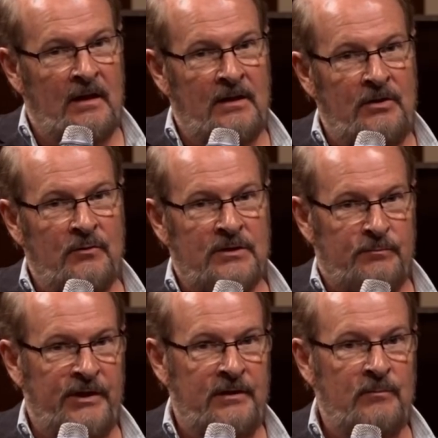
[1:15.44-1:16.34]
And you
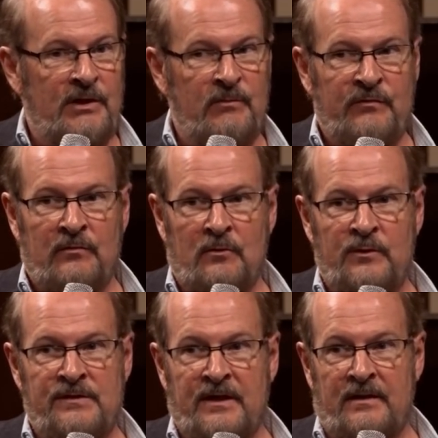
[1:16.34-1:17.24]
explained to me
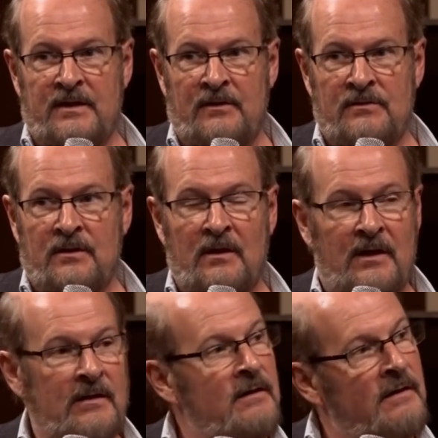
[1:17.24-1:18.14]
before we sat down
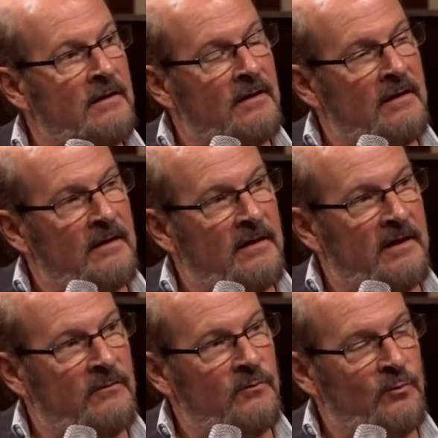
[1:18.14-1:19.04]
tonight
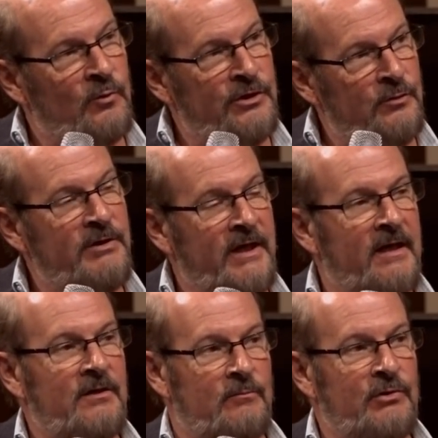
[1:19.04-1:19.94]
that when you
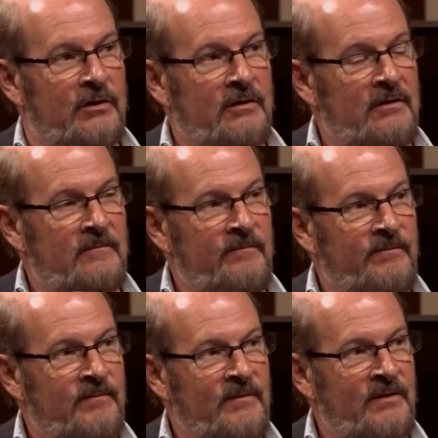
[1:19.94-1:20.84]
began the book,
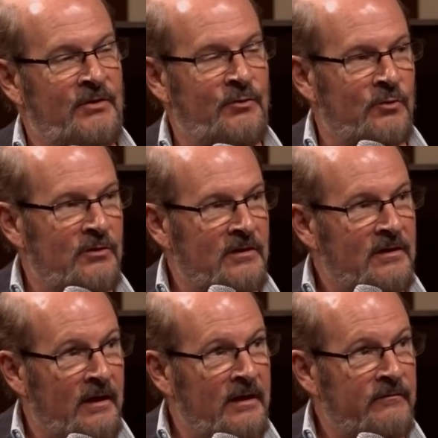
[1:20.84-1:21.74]
you were
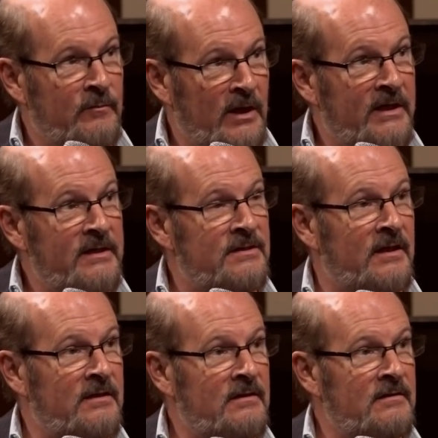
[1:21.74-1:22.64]
in kind of a
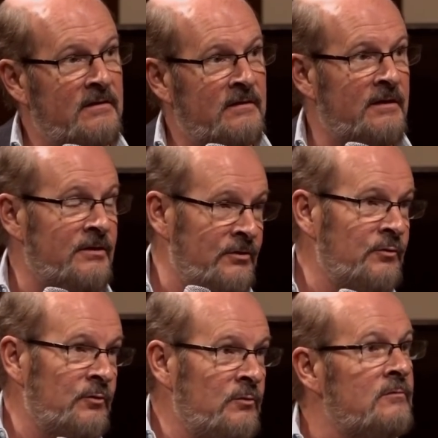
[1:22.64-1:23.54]
mindset that
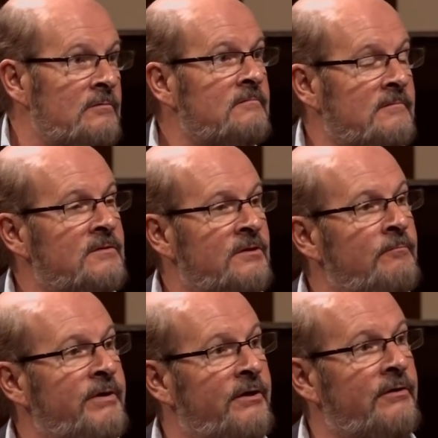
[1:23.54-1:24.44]
you
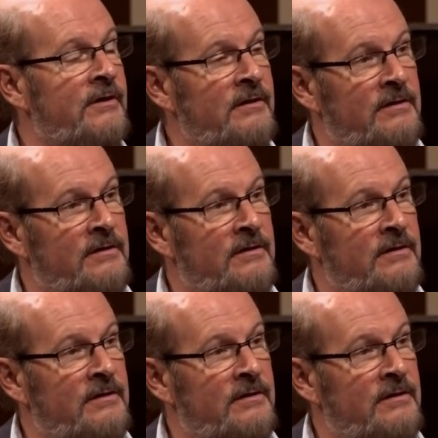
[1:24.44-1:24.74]
compare to